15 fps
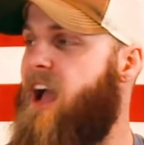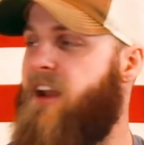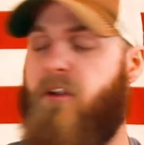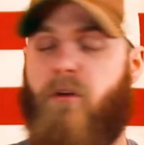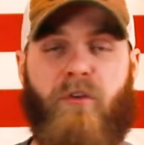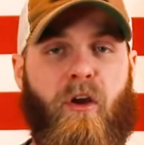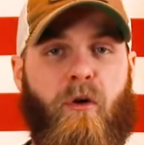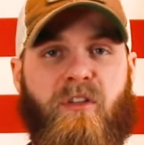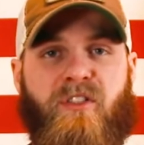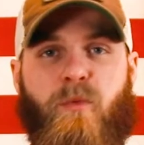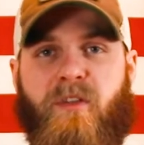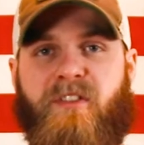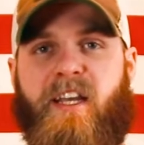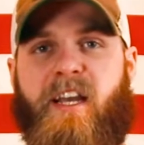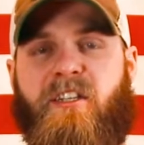I don't know
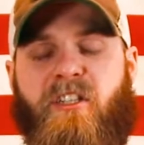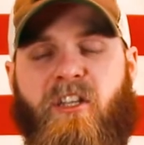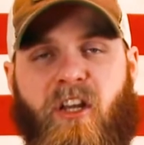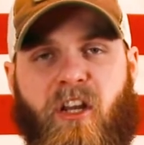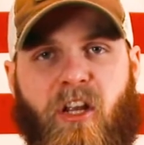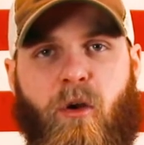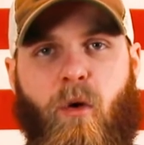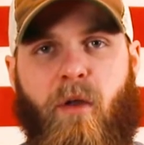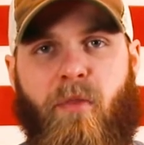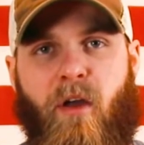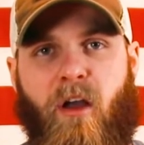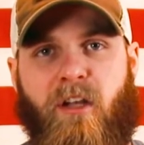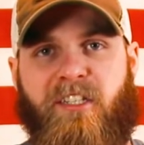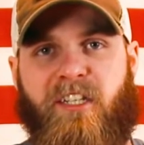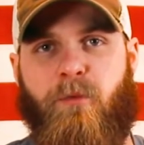which one's actually going to go on
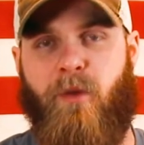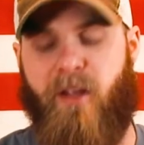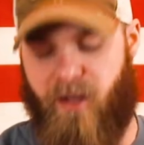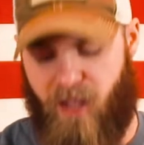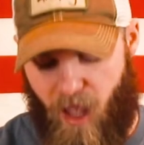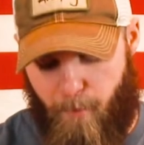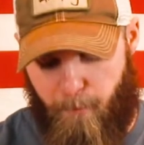the hunting rig,